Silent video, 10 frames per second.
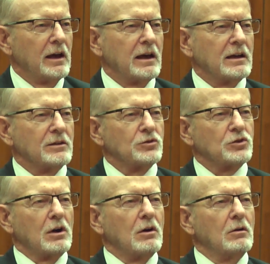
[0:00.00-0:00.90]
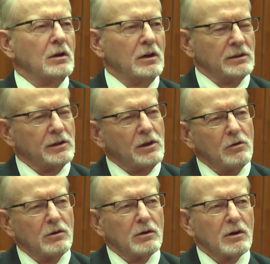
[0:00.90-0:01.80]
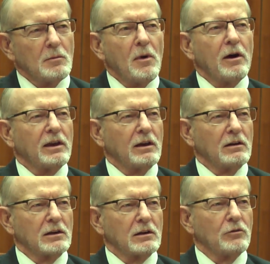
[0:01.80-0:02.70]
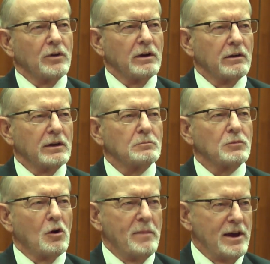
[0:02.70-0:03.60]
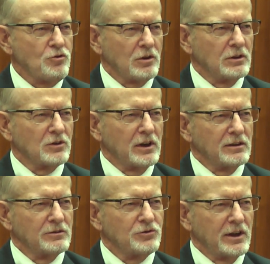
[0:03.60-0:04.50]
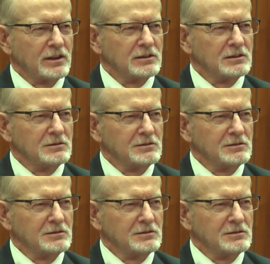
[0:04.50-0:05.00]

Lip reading: And so you are embarking on a career in probation, as I understand it.